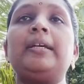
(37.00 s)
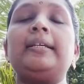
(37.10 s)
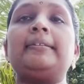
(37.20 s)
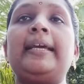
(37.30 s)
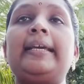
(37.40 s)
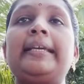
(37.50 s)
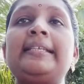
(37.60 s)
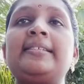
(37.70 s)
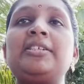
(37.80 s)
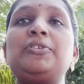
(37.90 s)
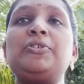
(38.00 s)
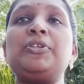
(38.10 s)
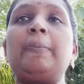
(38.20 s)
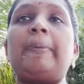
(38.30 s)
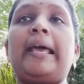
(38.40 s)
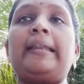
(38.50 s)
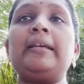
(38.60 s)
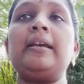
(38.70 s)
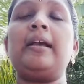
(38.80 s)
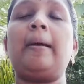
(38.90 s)
The institutional
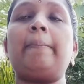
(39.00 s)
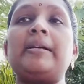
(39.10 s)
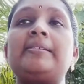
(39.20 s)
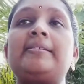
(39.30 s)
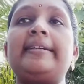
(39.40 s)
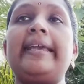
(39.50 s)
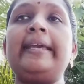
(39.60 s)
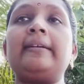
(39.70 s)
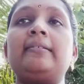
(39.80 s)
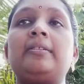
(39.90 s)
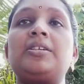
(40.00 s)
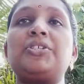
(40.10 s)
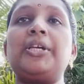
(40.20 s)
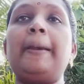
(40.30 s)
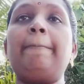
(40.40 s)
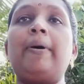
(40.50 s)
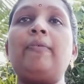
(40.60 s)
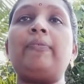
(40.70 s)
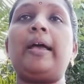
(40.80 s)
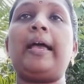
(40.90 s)
planning must take the shape
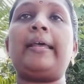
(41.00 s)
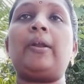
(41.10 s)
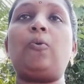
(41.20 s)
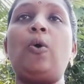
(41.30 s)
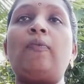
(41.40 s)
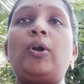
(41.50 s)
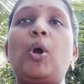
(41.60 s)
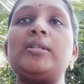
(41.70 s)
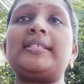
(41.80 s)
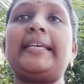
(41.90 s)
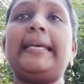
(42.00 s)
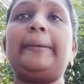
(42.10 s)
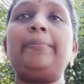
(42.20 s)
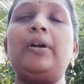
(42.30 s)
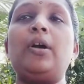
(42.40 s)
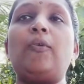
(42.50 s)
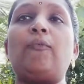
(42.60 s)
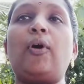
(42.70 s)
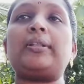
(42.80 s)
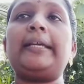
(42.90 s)
of an overall scheme
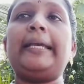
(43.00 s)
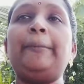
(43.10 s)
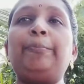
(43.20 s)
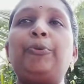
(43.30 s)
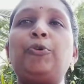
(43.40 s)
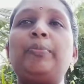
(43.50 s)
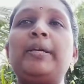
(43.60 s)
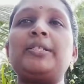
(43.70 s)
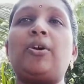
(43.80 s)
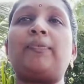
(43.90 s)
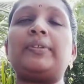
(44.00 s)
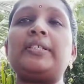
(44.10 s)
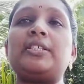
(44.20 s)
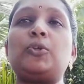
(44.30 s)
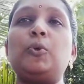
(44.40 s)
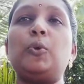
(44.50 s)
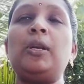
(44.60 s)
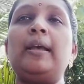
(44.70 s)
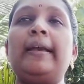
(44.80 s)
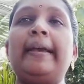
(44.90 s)
for the improvement of the school
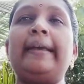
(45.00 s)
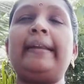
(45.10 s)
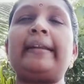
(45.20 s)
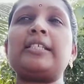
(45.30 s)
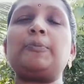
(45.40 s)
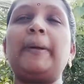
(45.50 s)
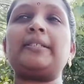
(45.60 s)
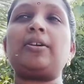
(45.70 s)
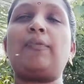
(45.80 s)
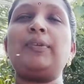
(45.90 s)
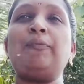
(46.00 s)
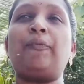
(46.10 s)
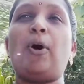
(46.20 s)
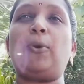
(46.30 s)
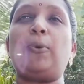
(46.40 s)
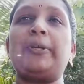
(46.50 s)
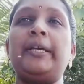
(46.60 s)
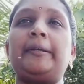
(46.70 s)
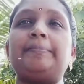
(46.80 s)
in respect of the following.